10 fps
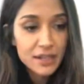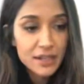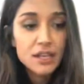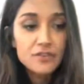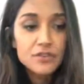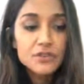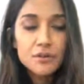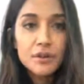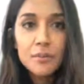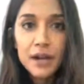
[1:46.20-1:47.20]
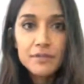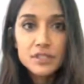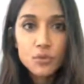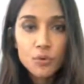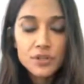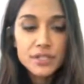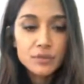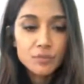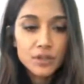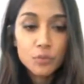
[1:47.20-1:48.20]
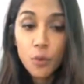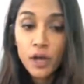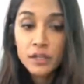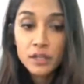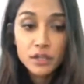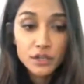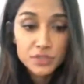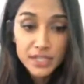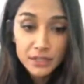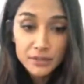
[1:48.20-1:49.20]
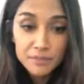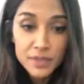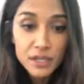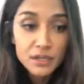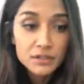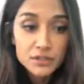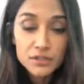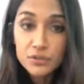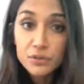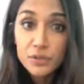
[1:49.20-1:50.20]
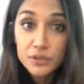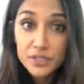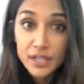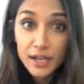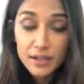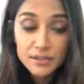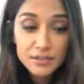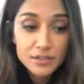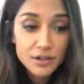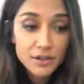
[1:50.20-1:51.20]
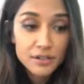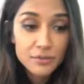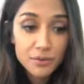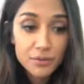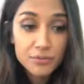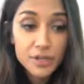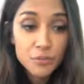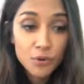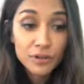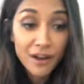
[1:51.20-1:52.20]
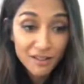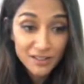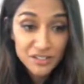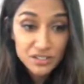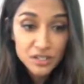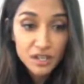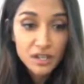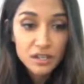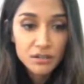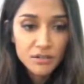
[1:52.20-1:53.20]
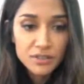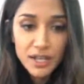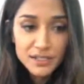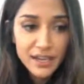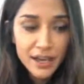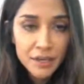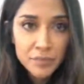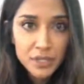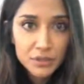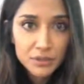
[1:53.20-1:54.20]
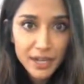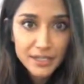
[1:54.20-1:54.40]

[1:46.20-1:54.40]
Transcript: if you don't come out of this quarantine with 1, a new skill, 2, your side hustle started, or 3, more knowledge, you never lack time, you lack